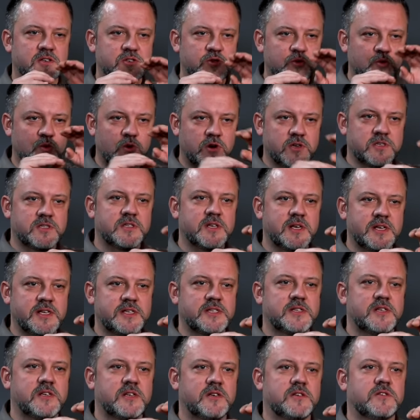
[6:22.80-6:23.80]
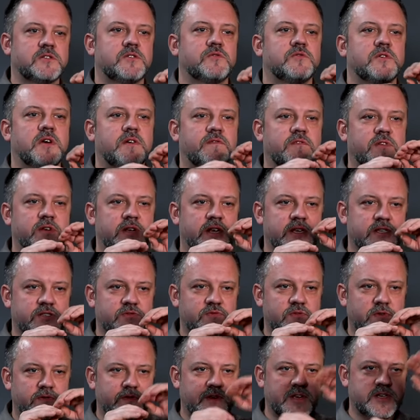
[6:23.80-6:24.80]
towards the listener. So you have
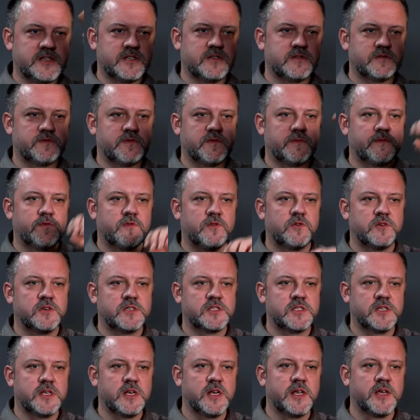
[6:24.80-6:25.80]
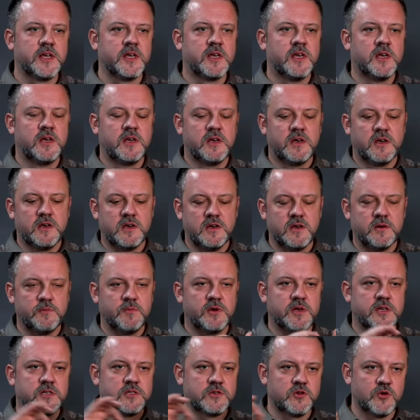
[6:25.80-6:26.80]
less reflections from floor and ceiling,
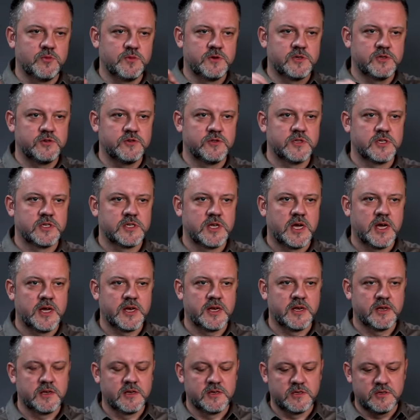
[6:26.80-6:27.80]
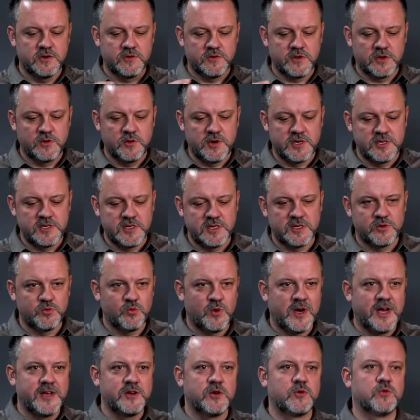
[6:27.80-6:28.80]
but it's open to the side. So the question
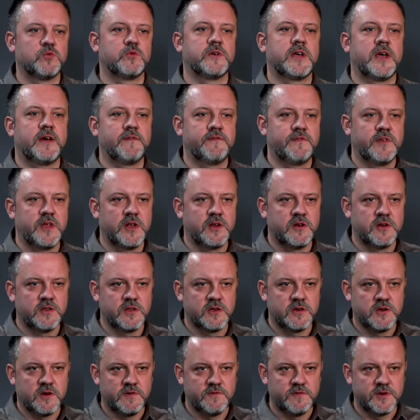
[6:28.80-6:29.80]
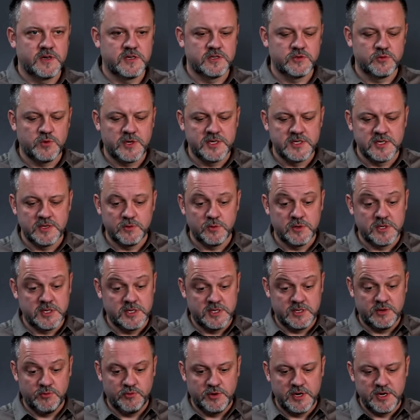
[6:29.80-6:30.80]
is, why don't we have that on the Confidence 20,
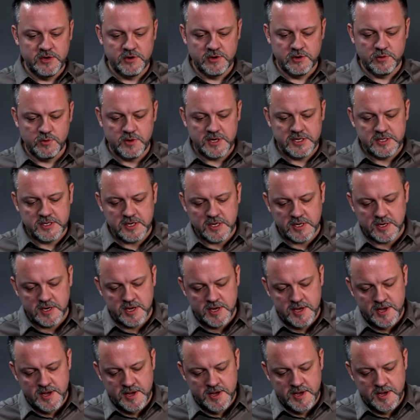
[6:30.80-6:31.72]
which is a really good question.